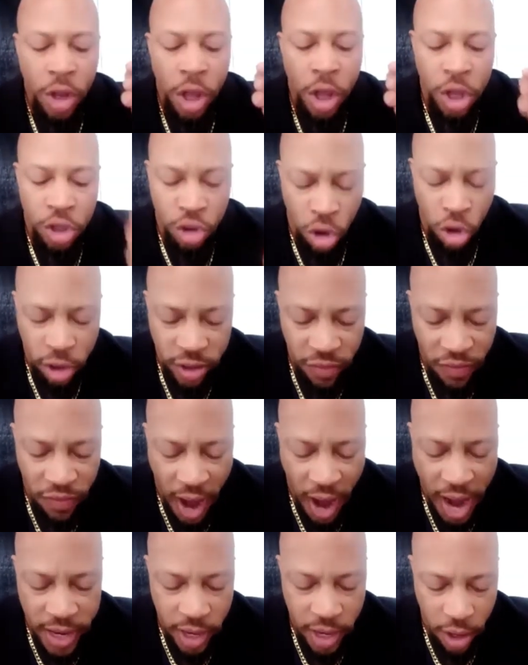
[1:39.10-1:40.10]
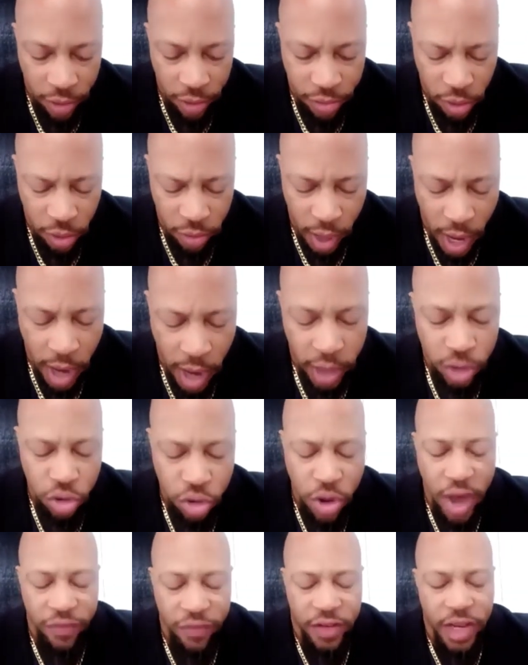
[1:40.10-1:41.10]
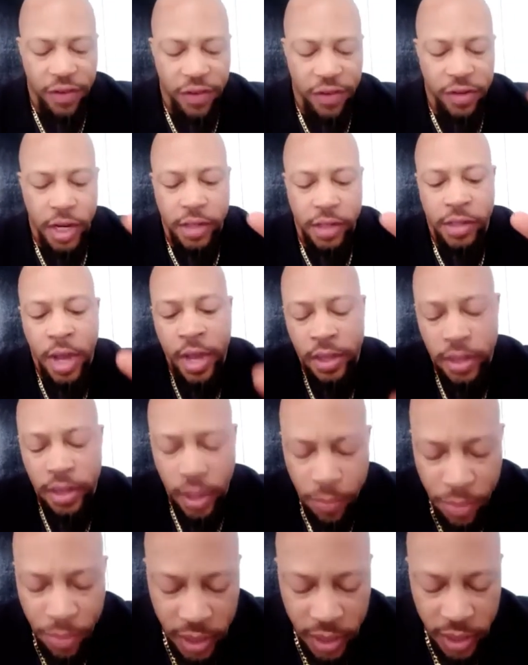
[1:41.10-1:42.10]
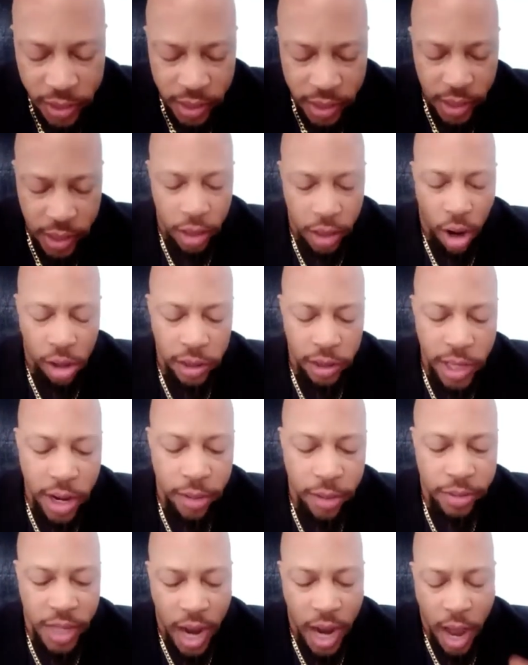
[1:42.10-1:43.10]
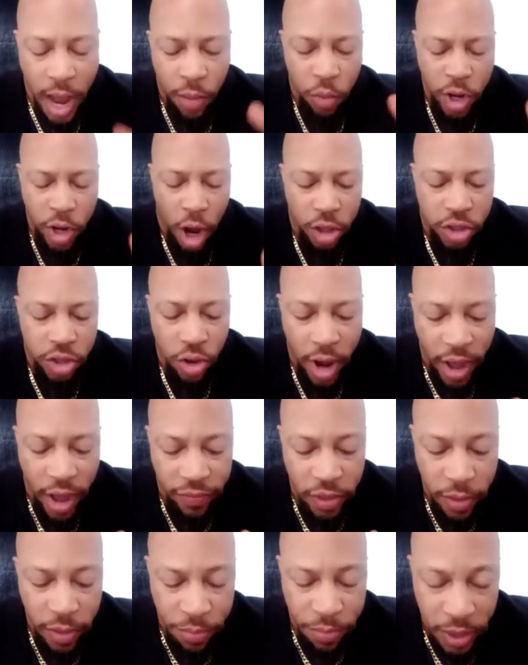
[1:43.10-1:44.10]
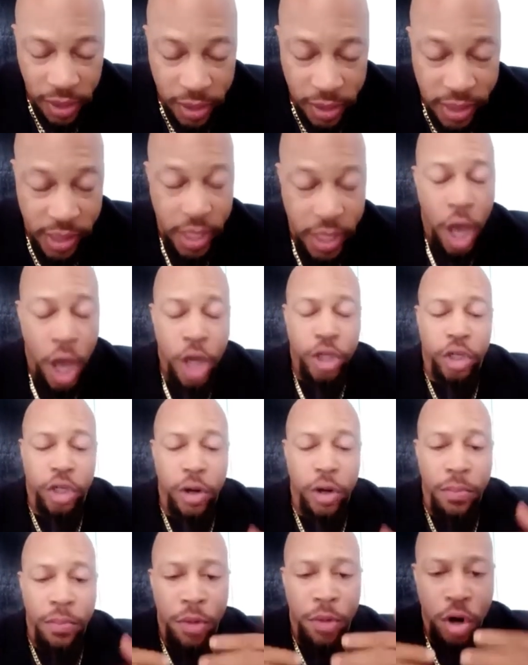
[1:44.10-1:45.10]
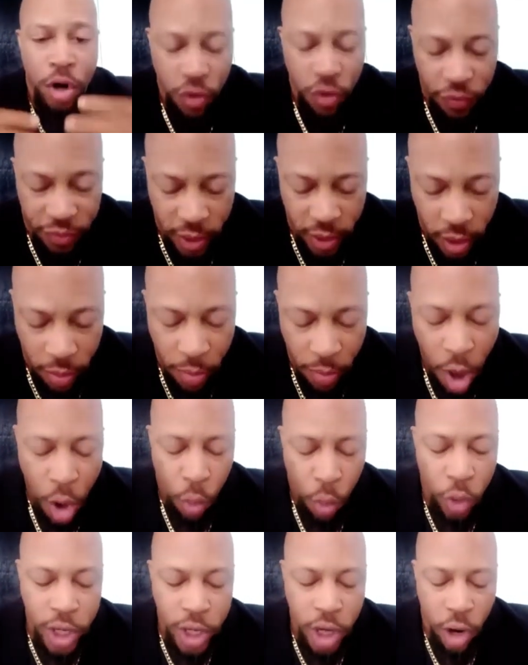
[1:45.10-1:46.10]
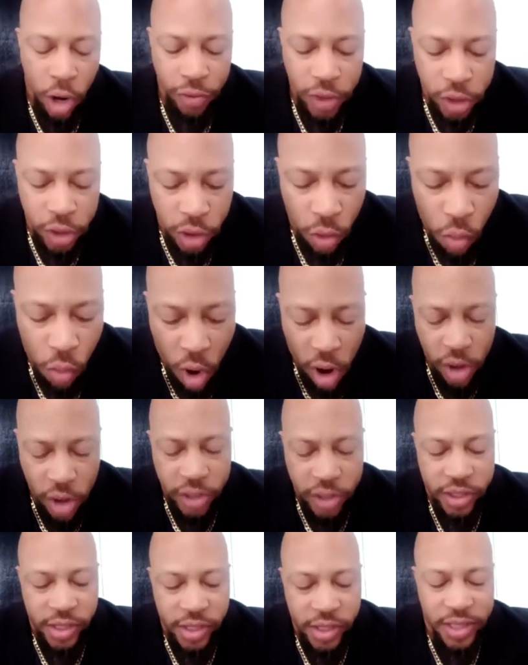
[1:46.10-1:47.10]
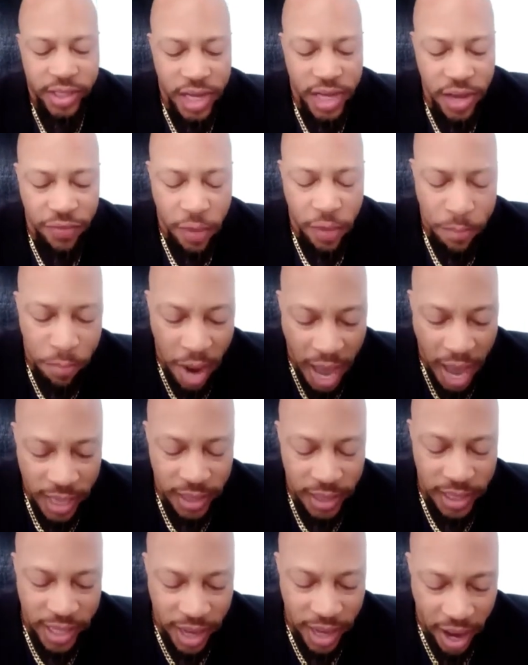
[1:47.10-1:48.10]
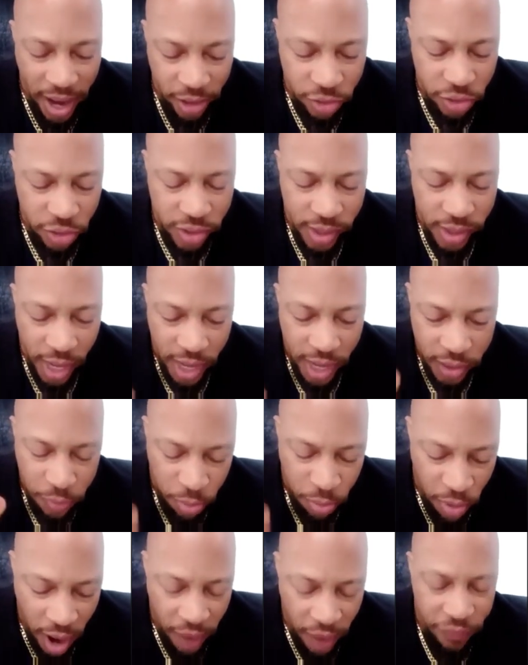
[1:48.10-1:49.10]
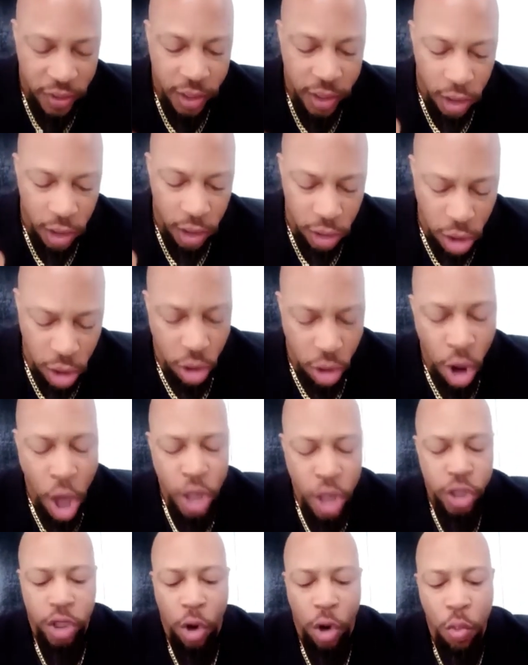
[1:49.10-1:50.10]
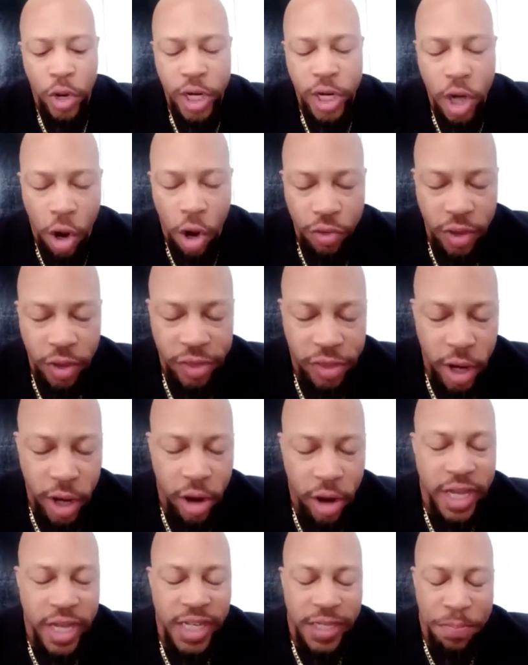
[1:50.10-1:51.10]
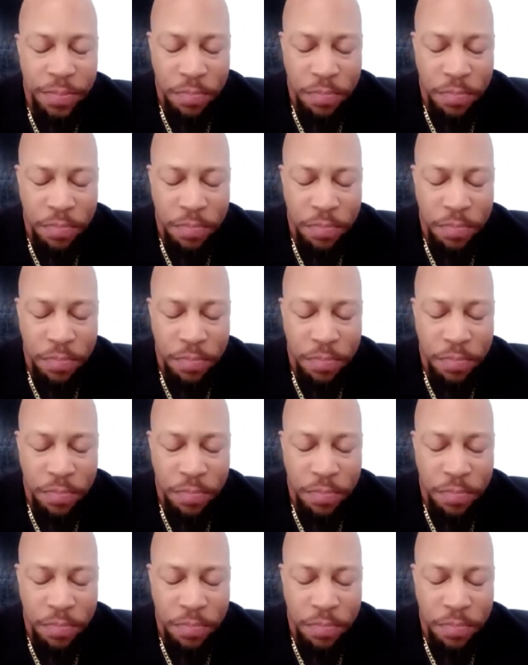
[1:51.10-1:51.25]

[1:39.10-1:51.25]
your divine health, oh God. You have given us the ability in our limbs, God. We also have the ability to move them. We know that your word says even bodily exercise profit a little. So we know that there is